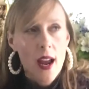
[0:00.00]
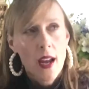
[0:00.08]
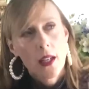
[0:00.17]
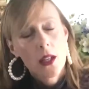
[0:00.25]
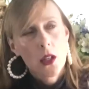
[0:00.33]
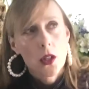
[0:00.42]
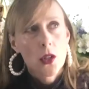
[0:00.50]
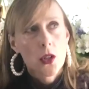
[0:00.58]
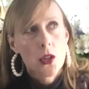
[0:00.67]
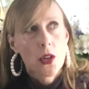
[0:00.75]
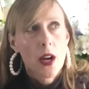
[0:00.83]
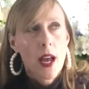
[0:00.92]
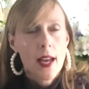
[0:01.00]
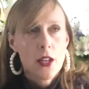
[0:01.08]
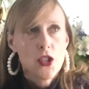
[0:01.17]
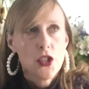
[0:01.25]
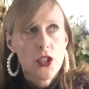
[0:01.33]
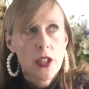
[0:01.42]
angular,
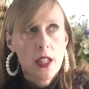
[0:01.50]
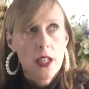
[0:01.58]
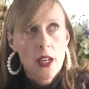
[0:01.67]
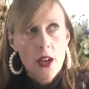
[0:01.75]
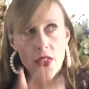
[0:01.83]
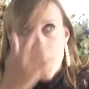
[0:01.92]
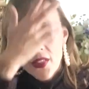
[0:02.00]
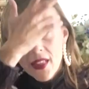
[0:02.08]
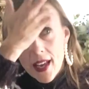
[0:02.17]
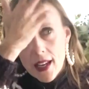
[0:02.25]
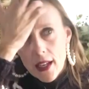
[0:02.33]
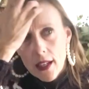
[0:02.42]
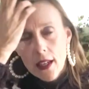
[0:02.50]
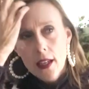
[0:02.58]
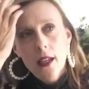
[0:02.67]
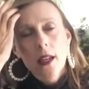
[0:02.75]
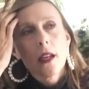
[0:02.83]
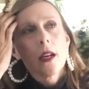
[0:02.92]
edgy, athletic,
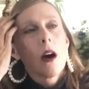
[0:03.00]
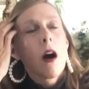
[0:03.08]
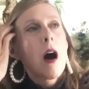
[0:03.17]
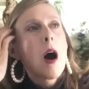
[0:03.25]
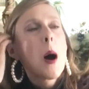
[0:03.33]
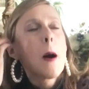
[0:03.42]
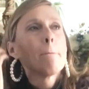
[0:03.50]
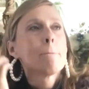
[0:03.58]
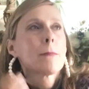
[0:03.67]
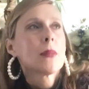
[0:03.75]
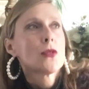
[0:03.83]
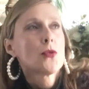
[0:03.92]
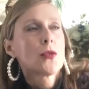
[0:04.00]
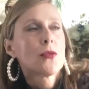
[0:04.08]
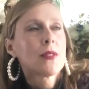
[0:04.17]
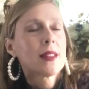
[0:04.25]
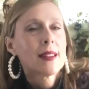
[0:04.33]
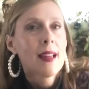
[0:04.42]
sort of
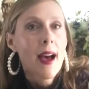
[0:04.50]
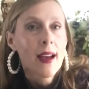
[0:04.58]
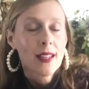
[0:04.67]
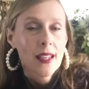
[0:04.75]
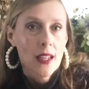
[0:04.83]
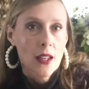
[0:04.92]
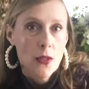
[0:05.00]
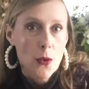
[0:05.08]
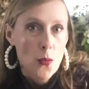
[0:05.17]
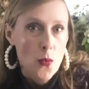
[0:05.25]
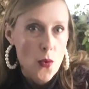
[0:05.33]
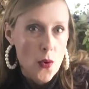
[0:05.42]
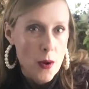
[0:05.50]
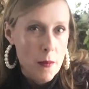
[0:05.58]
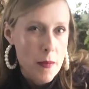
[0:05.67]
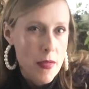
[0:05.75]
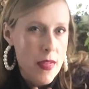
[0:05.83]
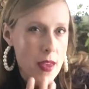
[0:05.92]
lacking the
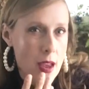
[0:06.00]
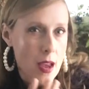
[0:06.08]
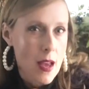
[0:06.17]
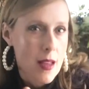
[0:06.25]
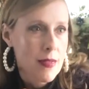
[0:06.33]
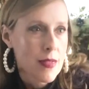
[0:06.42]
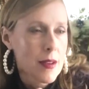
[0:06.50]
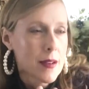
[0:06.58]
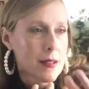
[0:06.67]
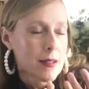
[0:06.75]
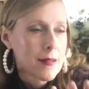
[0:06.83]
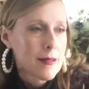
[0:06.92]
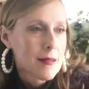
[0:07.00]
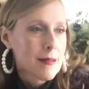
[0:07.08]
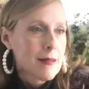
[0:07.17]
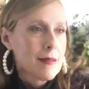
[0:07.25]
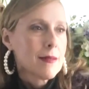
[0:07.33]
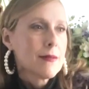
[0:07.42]
warmth and the
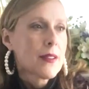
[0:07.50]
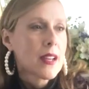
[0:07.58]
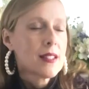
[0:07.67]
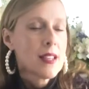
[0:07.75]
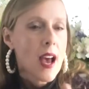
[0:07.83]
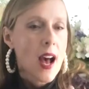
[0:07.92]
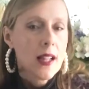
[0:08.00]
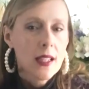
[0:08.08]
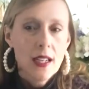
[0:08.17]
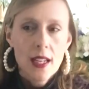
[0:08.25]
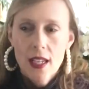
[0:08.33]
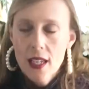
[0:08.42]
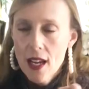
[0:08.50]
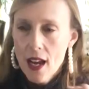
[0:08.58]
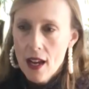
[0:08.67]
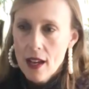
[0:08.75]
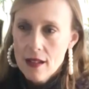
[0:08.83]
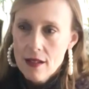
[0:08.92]
vitality
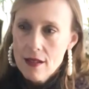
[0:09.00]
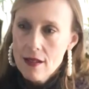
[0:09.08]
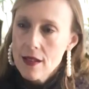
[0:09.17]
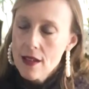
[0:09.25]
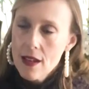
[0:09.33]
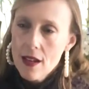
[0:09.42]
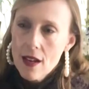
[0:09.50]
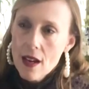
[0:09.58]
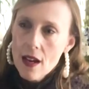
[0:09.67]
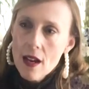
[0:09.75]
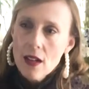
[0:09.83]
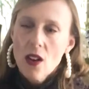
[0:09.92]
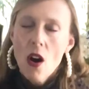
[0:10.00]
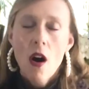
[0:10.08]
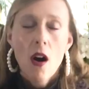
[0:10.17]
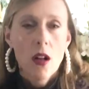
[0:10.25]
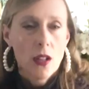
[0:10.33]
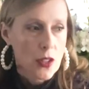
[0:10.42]
and
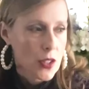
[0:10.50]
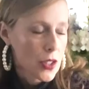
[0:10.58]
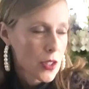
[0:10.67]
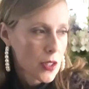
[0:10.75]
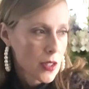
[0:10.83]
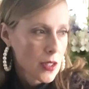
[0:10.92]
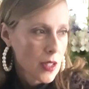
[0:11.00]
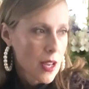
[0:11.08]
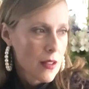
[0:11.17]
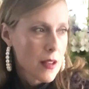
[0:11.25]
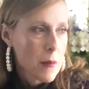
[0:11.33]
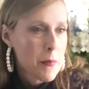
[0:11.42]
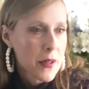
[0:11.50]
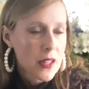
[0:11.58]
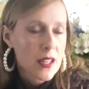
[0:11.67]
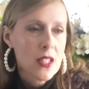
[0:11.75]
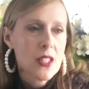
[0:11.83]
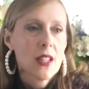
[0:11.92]
color and
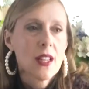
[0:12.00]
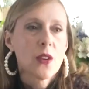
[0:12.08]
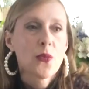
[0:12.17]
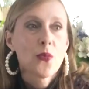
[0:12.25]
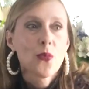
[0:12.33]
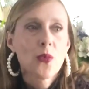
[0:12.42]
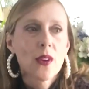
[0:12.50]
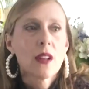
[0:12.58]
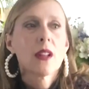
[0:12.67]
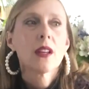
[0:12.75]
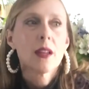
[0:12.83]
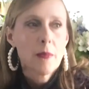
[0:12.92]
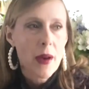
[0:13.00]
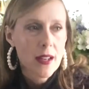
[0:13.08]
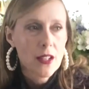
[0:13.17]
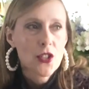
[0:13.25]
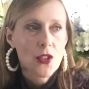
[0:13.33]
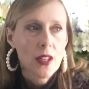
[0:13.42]
ability to like really
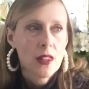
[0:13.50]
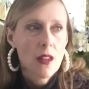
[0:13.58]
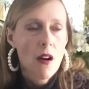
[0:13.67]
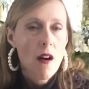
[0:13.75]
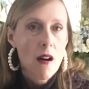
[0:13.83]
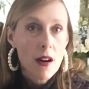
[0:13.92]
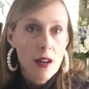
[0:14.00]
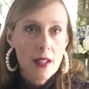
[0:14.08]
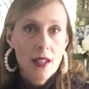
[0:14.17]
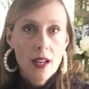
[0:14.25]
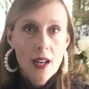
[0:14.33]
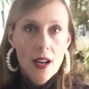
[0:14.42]
penetrate the heart